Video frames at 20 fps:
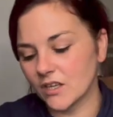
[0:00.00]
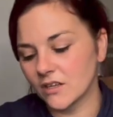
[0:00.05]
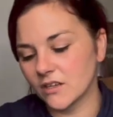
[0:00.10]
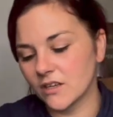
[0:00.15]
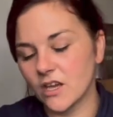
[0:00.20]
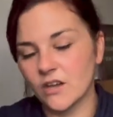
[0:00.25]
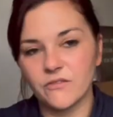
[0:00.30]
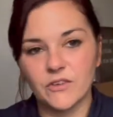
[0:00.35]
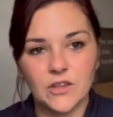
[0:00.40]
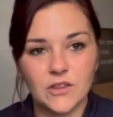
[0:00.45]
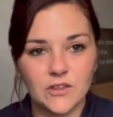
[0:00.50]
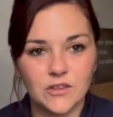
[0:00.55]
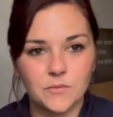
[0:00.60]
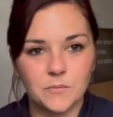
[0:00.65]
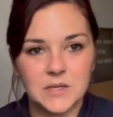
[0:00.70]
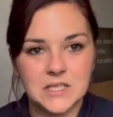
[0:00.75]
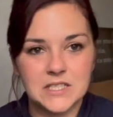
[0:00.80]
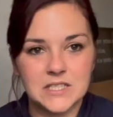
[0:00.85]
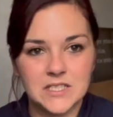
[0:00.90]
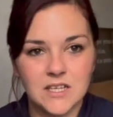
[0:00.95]
cover that's
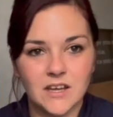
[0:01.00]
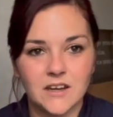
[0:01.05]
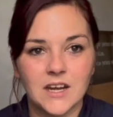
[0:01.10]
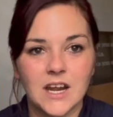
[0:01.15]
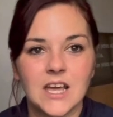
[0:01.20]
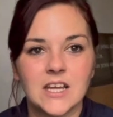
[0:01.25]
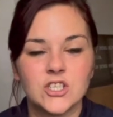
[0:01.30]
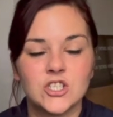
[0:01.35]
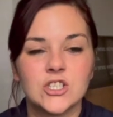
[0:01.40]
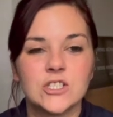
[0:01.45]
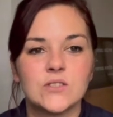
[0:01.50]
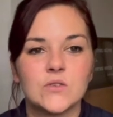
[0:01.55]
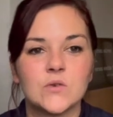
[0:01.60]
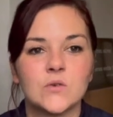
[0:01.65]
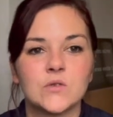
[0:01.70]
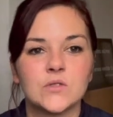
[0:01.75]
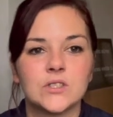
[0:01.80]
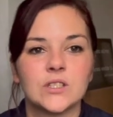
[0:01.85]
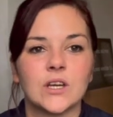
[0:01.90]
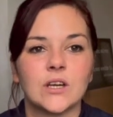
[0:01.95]
been done, and she's
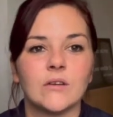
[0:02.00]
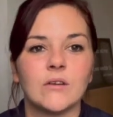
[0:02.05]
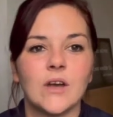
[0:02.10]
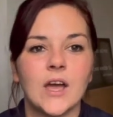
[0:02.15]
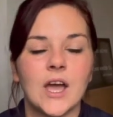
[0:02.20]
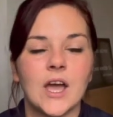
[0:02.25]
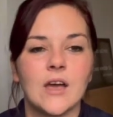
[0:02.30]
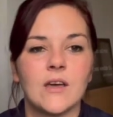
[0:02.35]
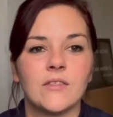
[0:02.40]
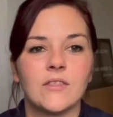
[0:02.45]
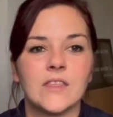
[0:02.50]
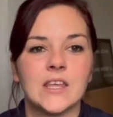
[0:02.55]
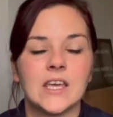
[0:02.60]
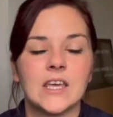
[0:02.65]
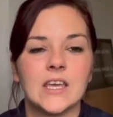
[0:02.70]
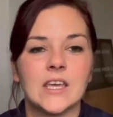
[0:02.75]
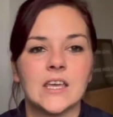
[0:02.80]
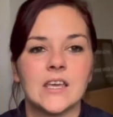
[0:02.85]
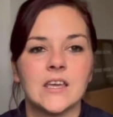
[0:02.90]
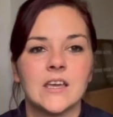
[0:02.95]
also
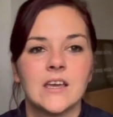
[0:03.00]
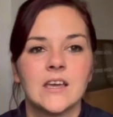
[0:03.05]
the